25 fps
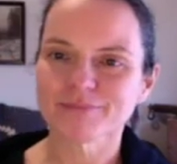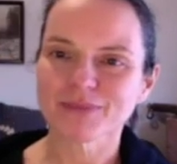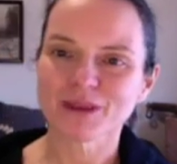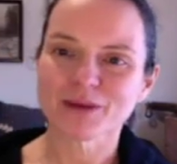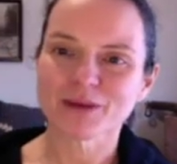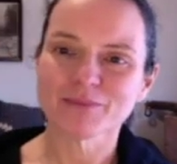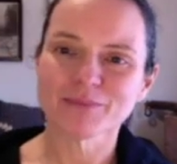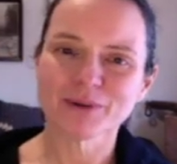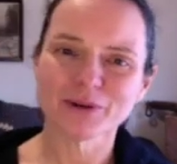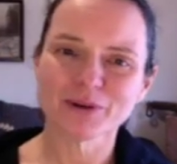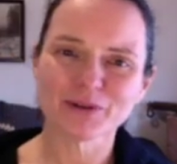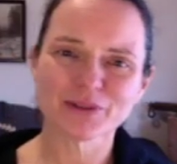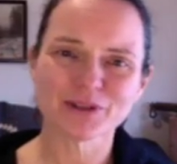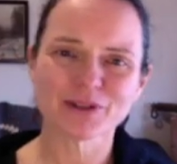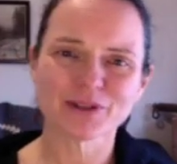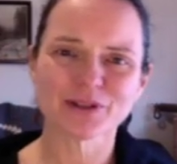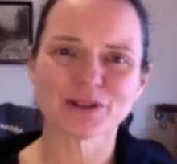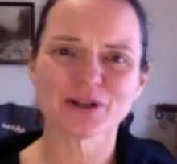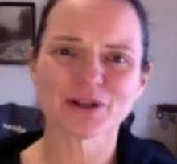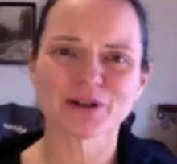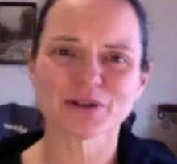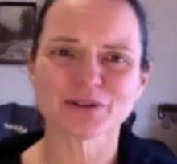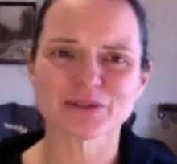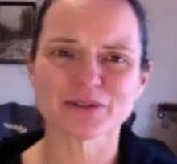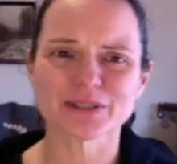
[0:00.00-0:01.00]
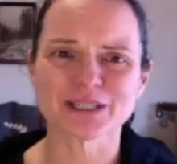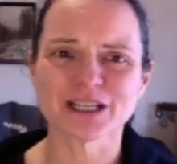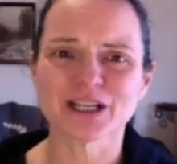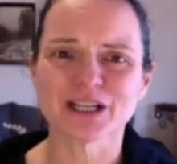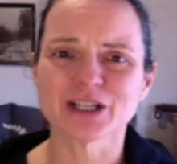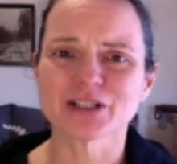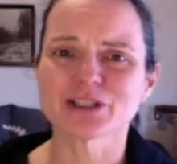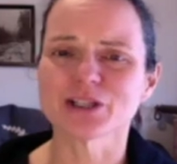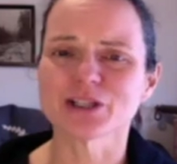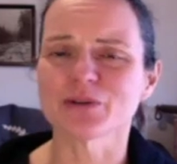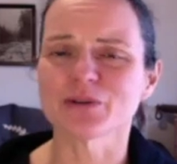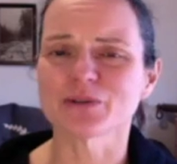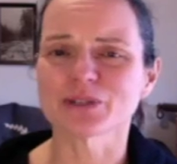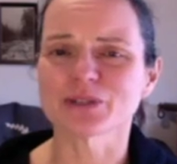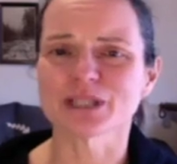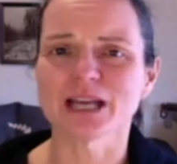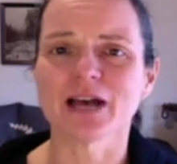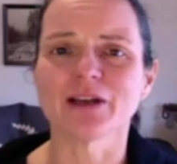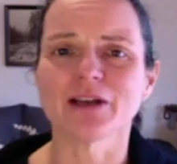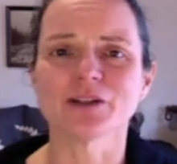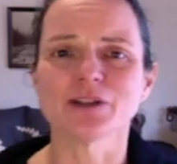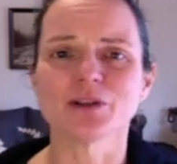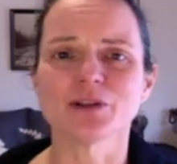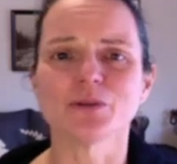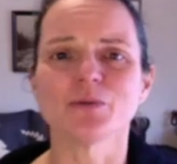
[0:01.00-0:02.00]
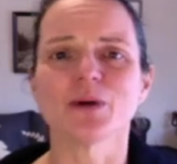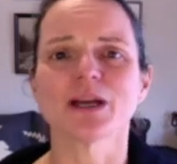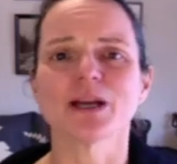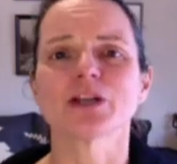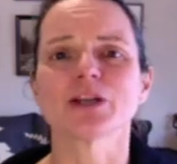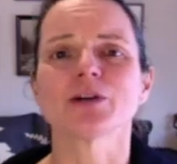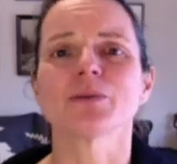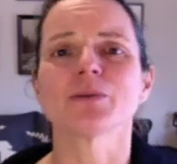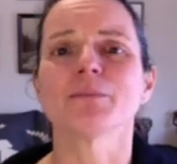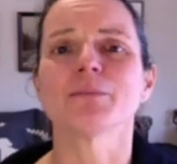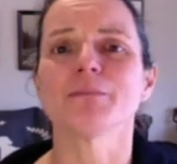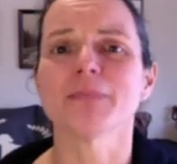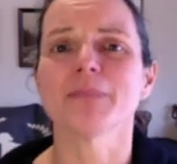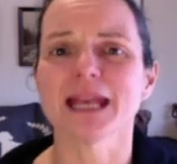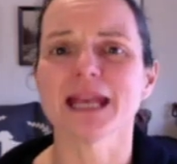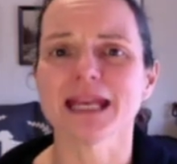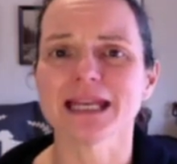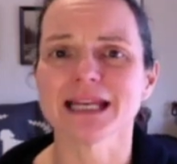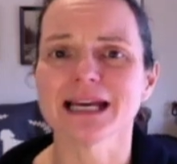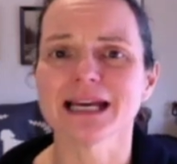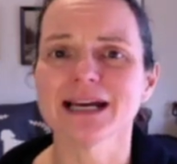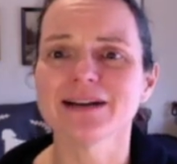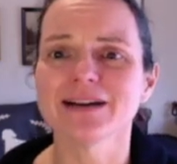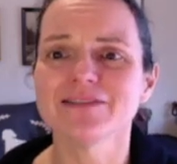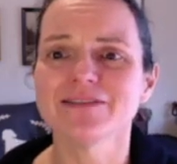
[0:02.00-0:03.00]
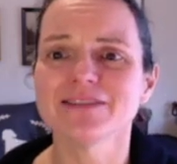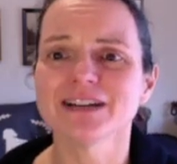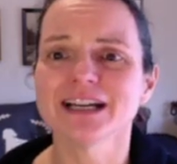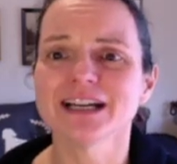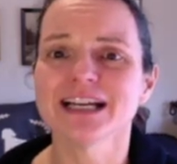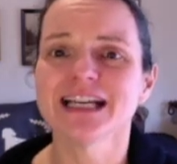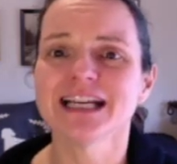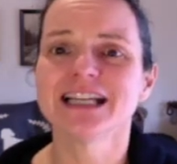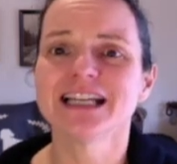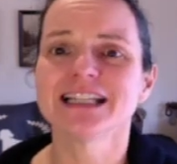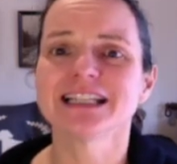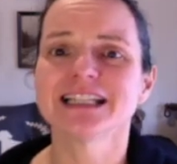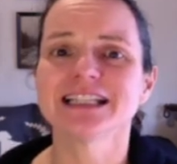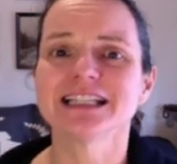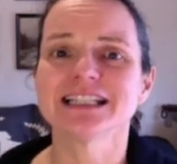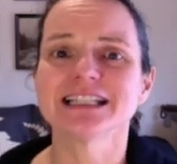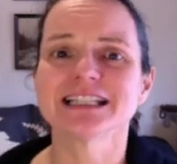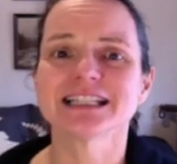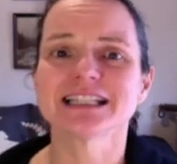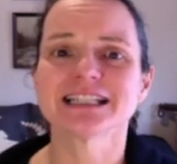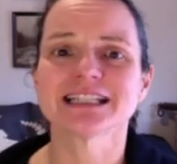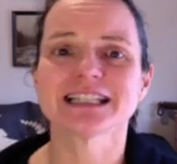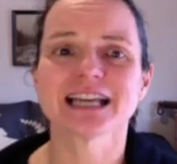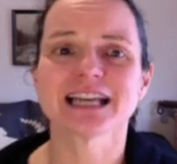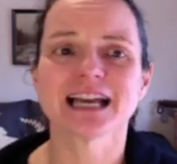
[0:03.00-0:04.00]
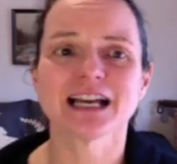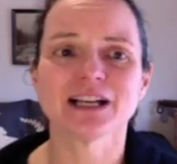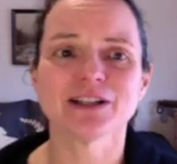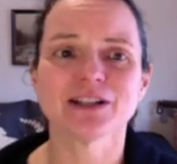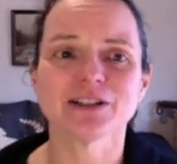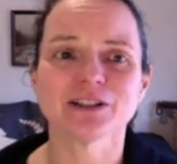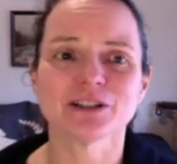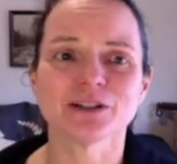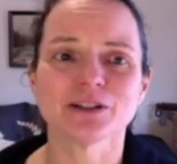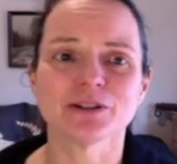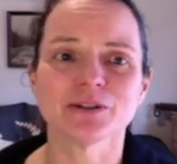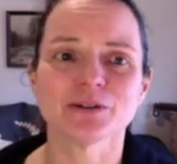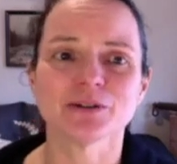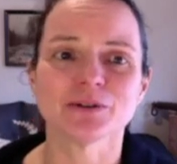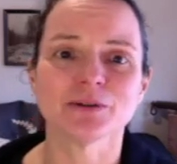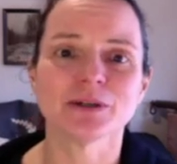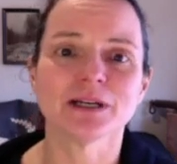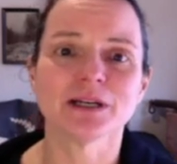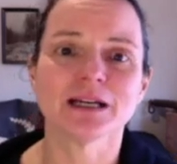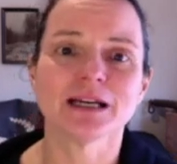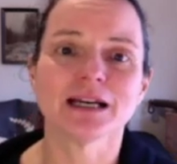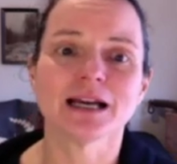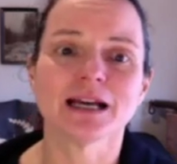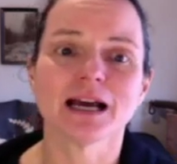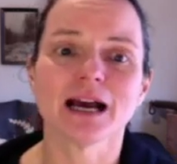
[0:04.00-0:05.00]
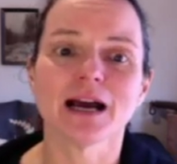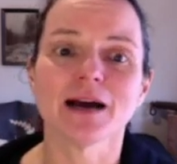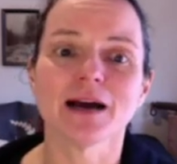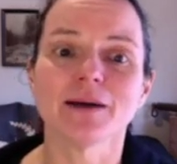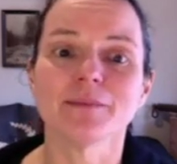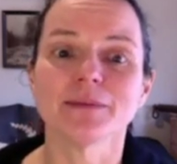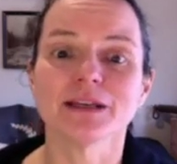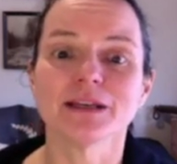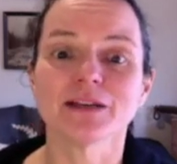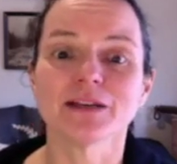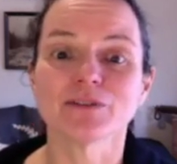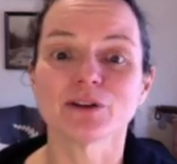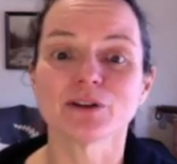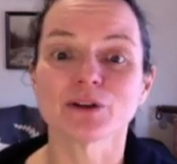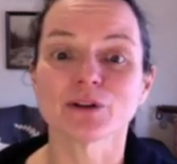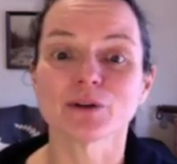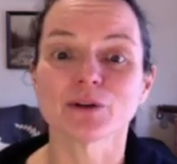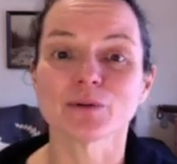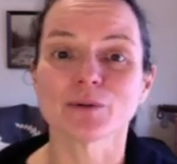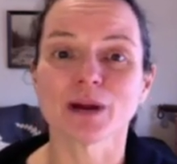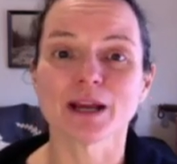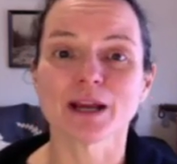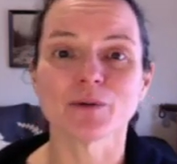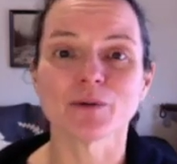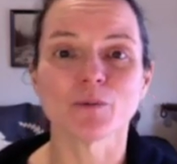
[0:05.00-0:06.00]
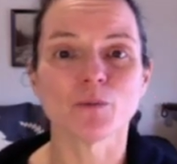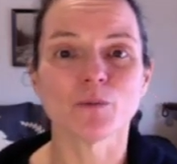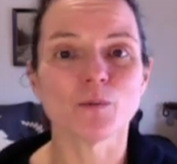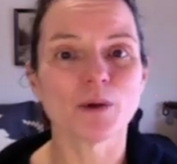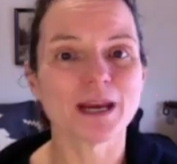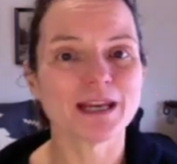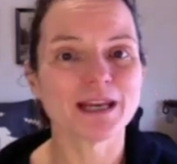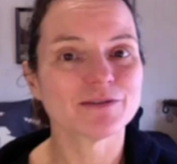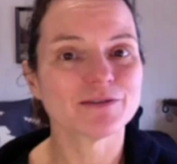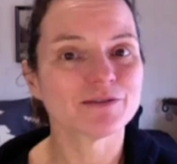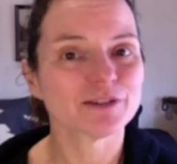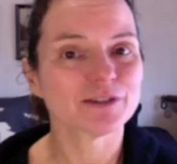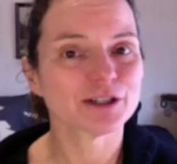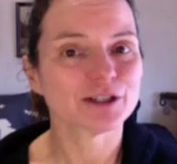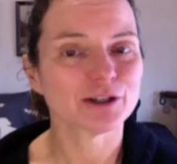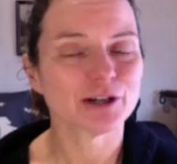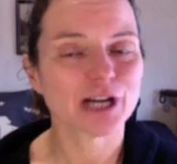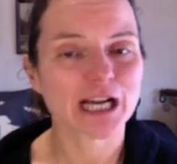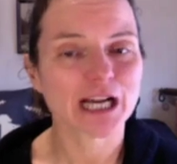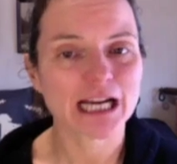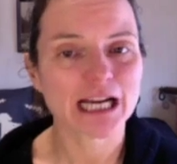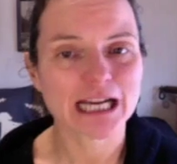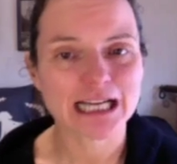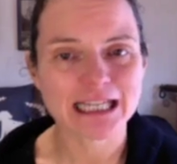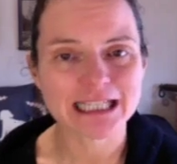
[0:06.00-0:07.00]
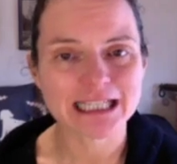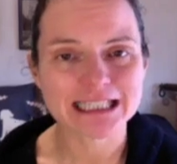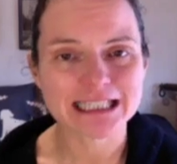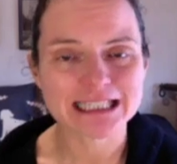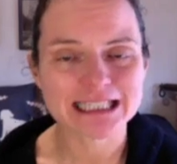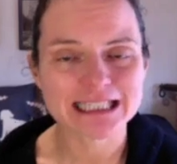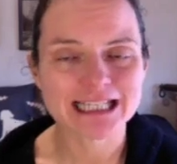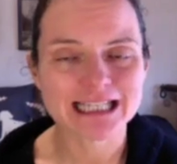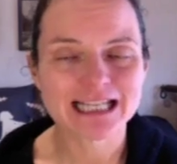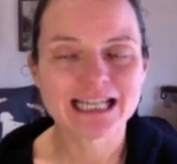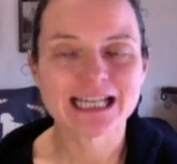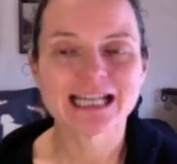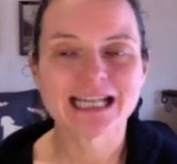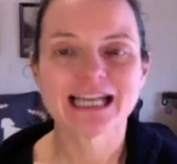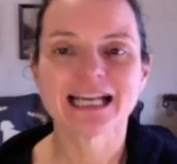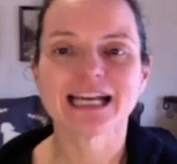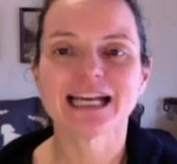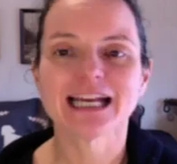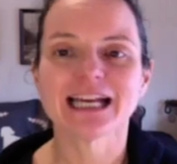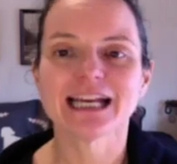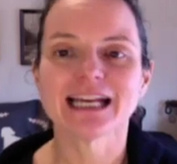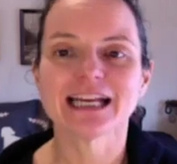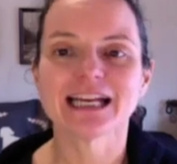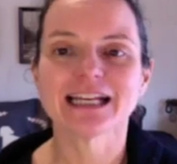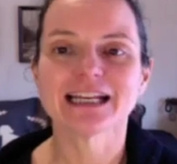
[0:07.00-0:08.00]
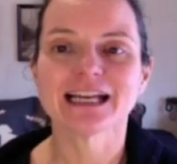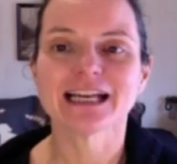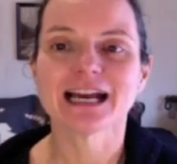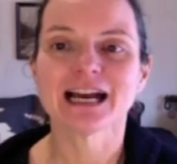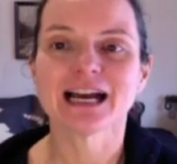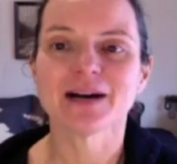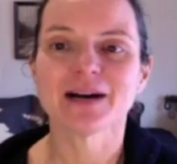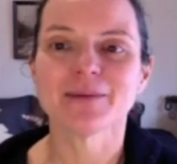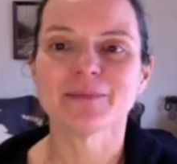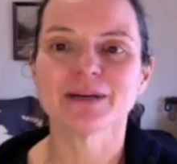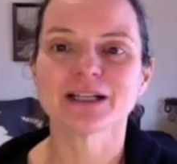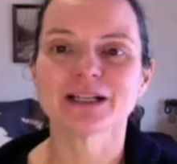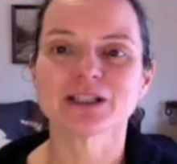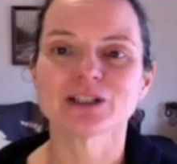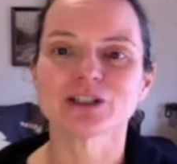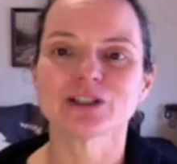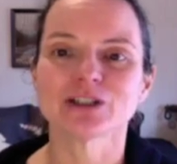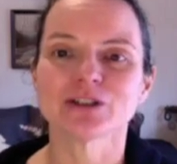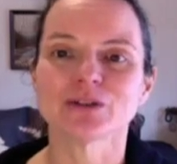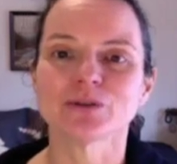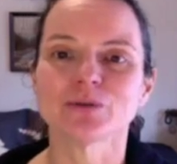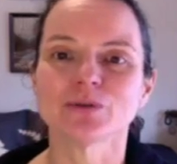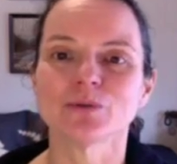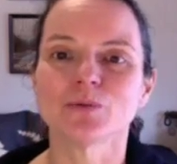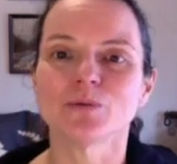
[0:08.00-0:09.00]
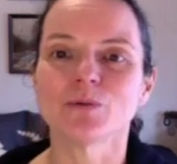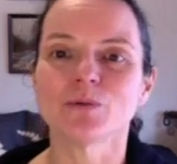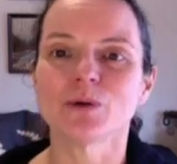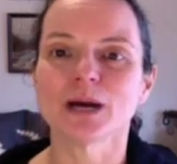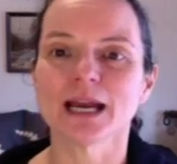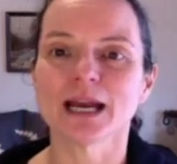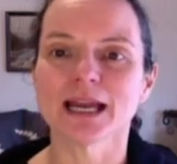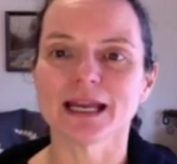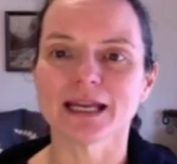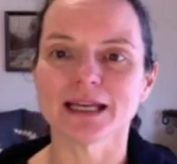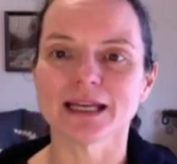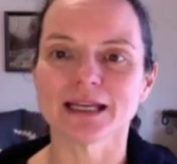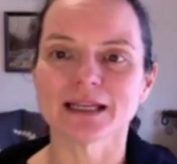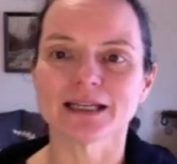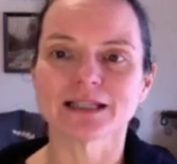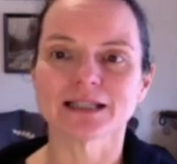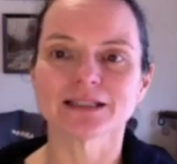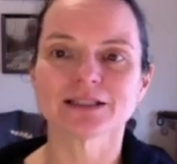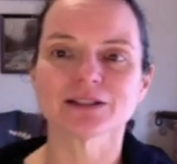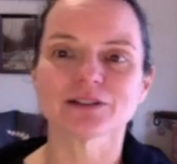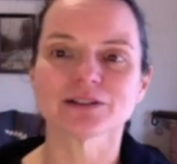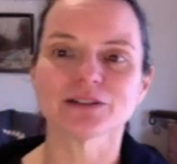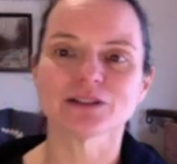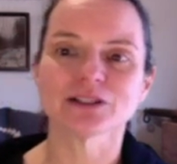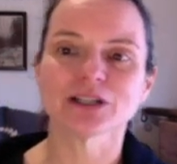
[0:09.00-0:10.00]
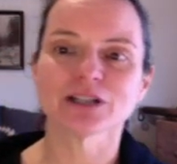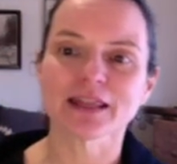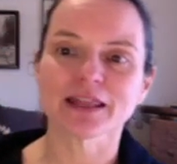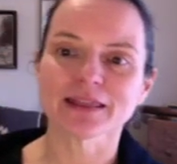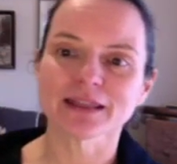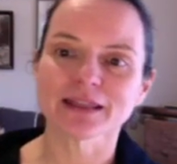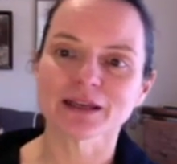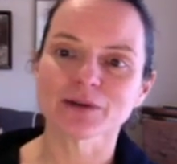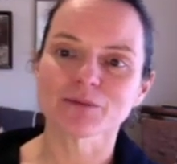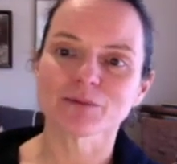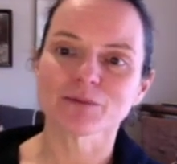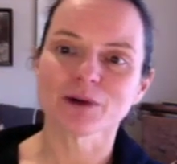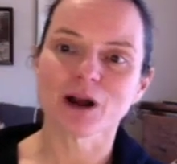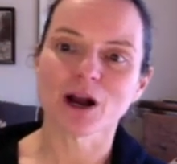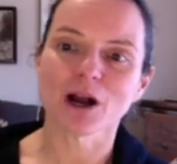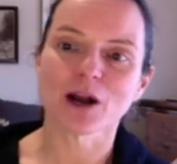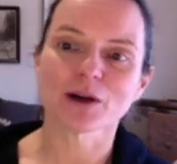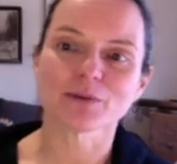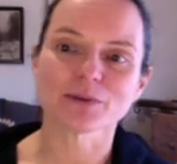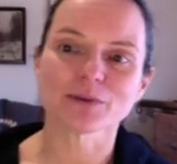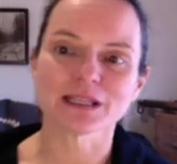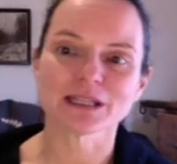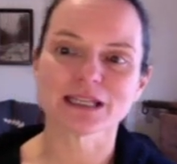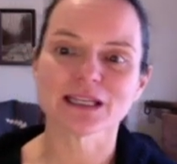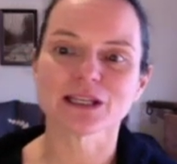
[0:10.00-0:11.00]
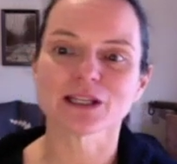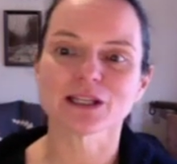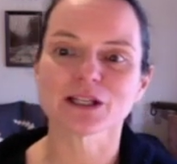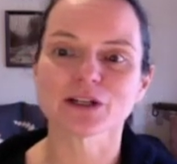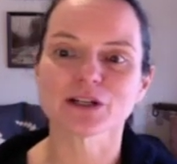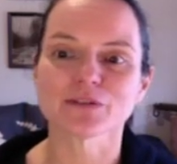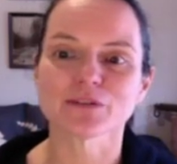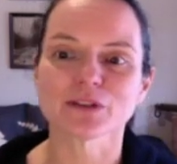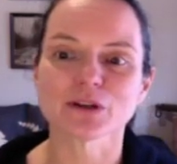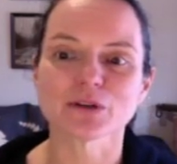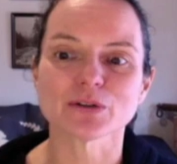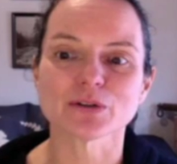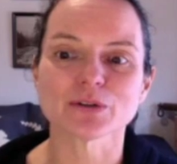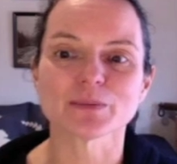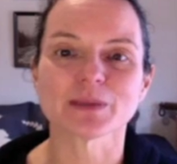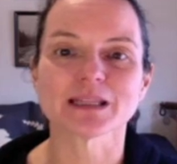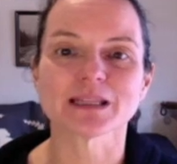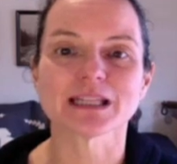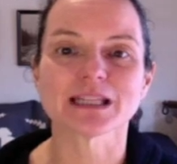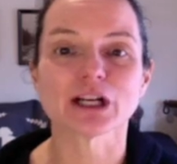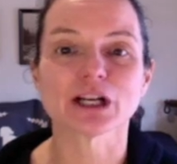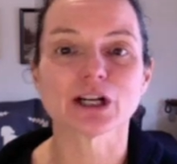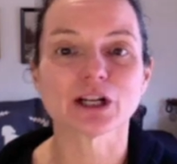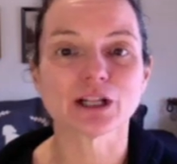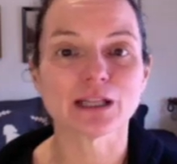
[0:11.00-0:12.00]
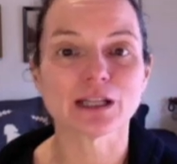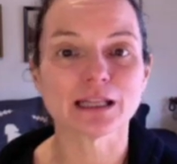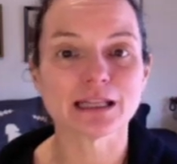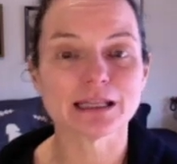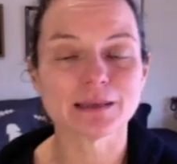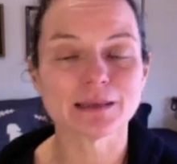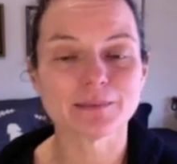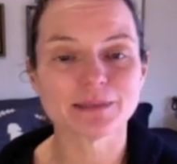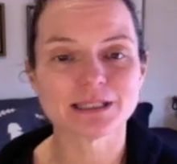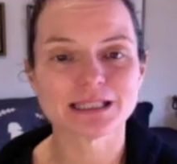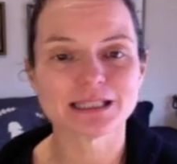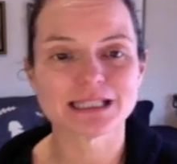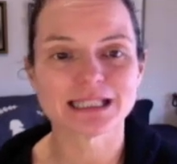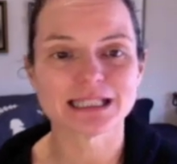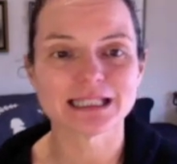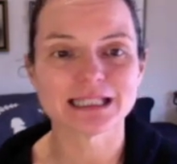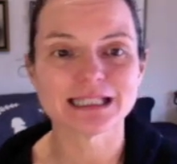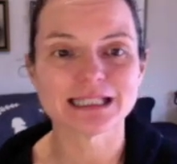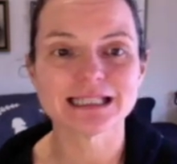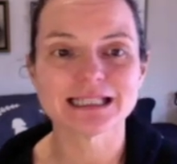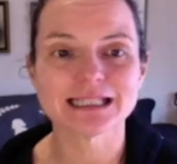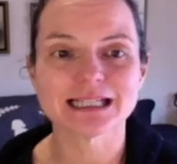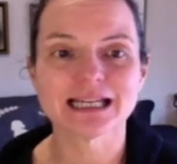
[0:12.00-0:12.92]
Both of those don't tell you what you're made of. They just tell you if you're the right weight for your height and how much you weigh. There's nothing wrong with either of those, but they're limited.